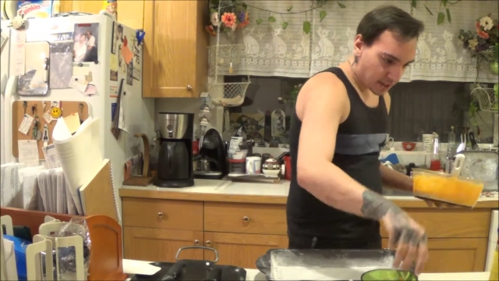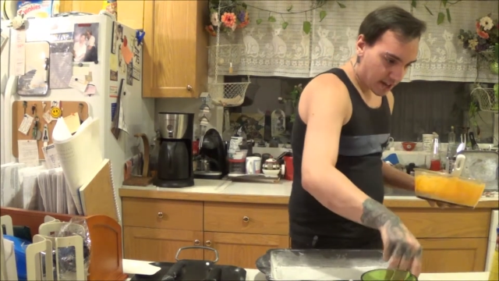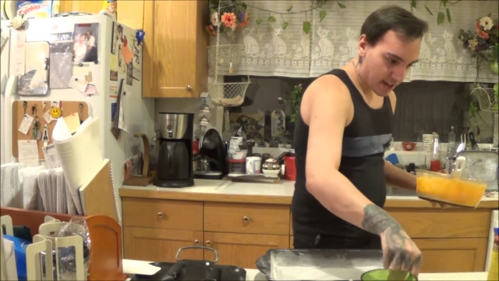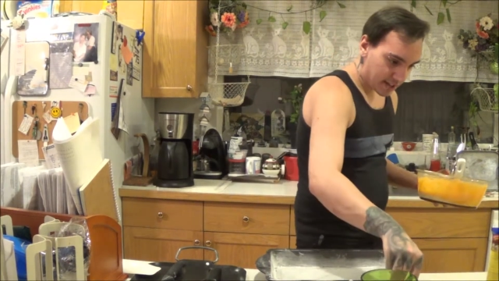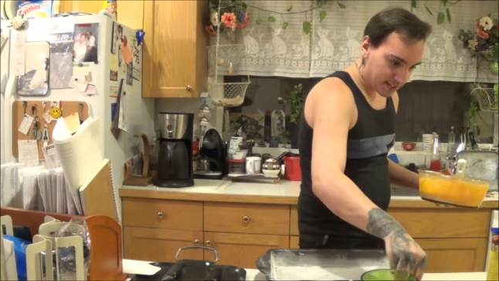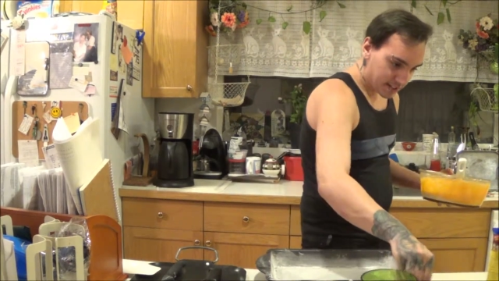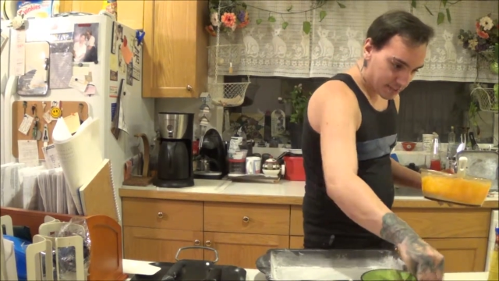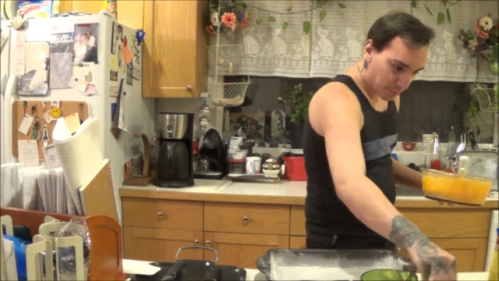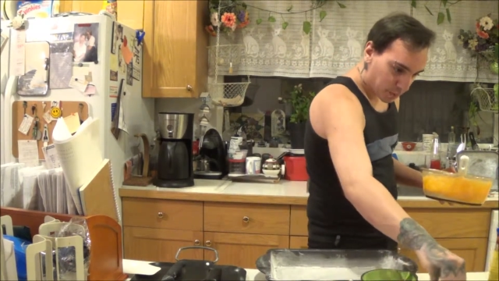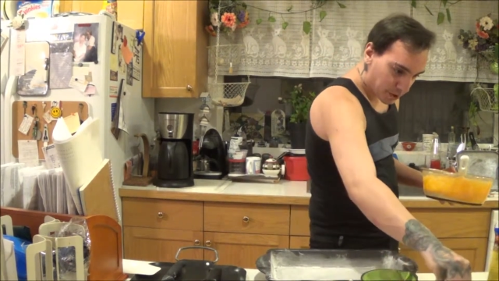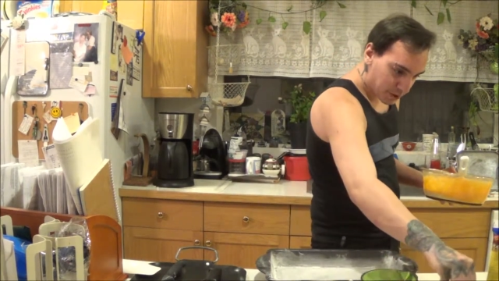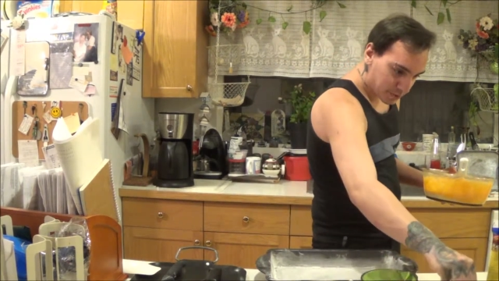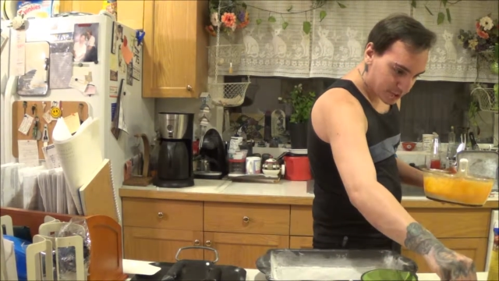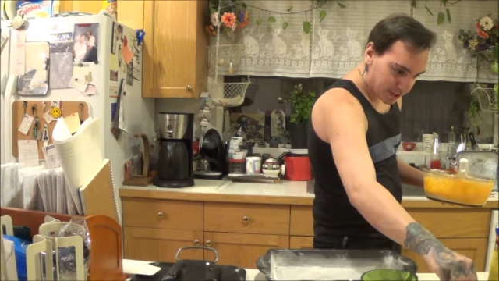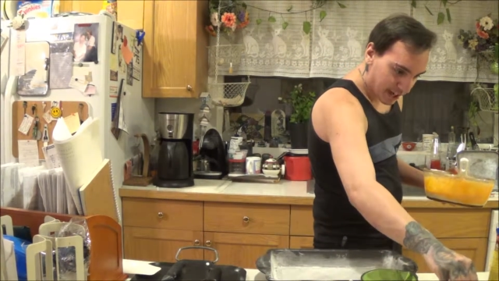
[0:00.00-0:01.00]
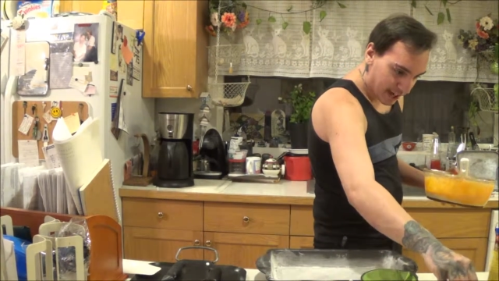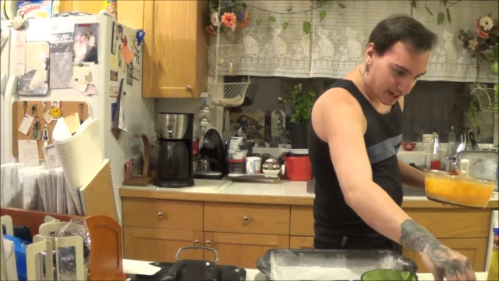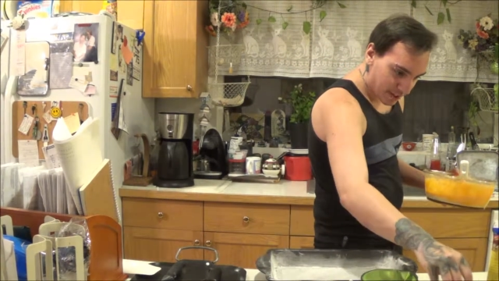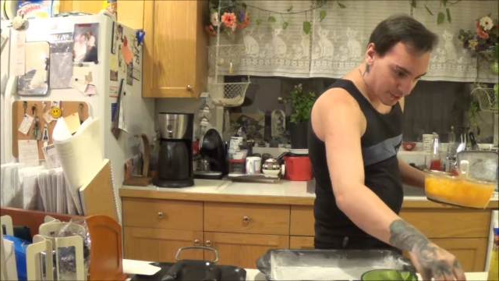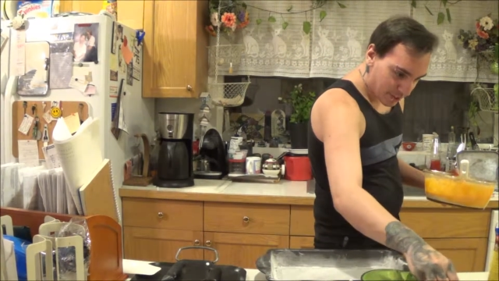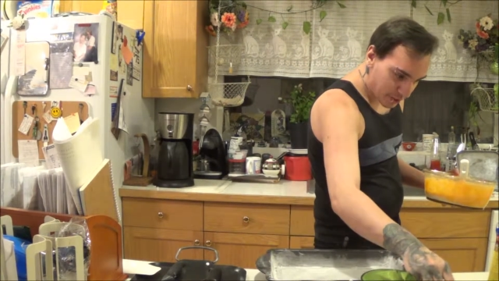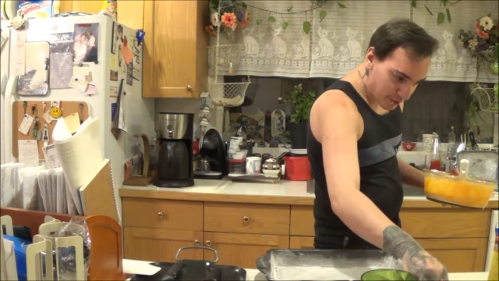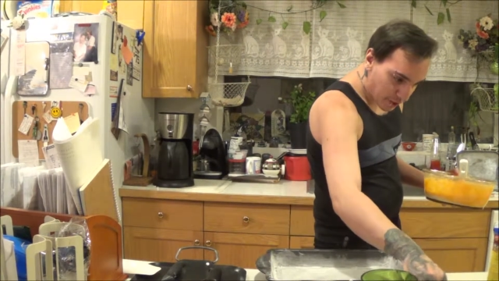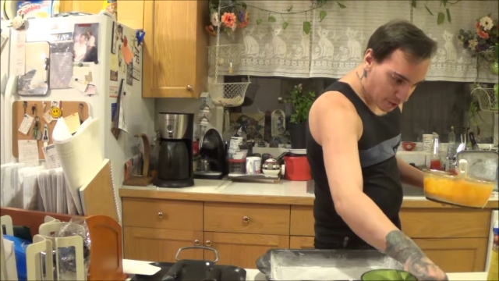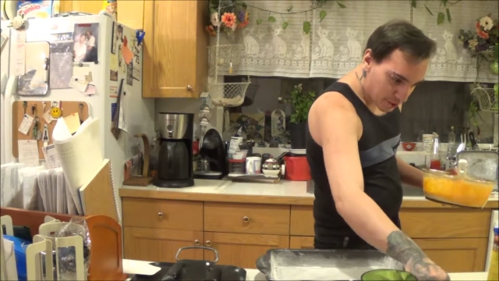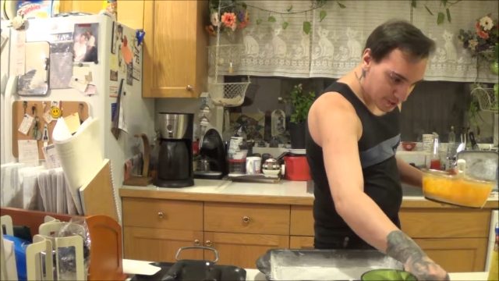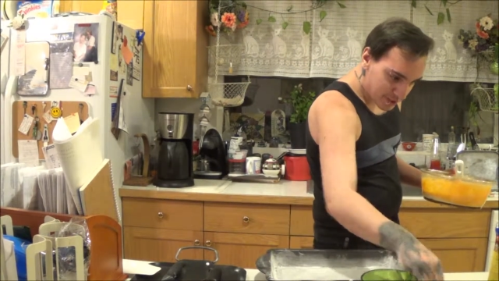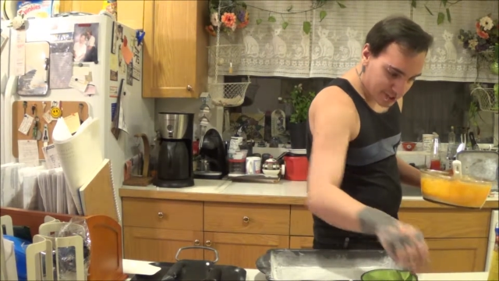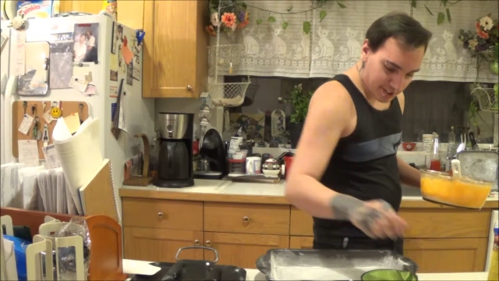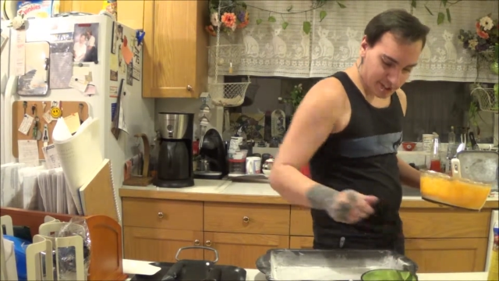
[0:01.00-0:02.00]
and we're using a
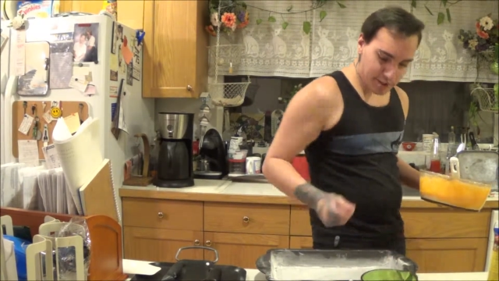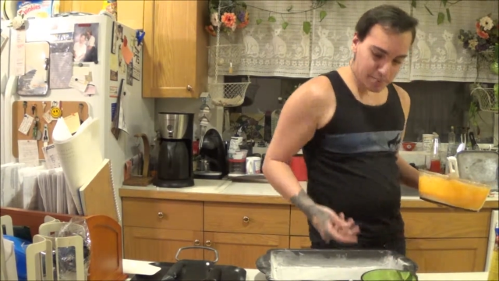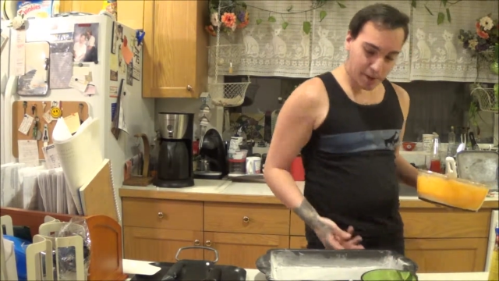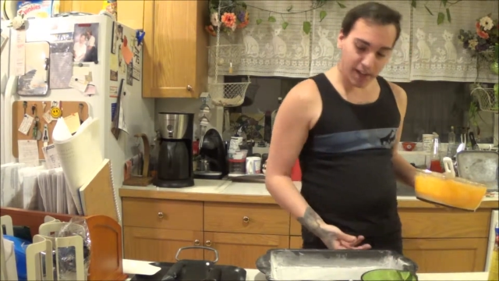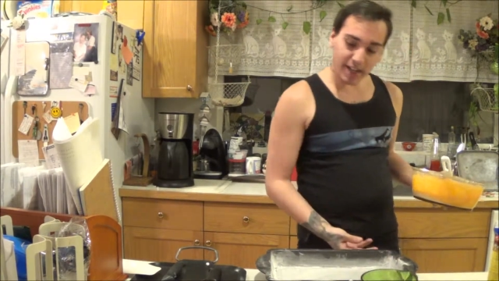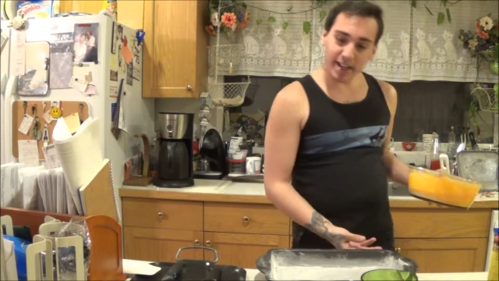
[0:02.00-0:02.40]
13 by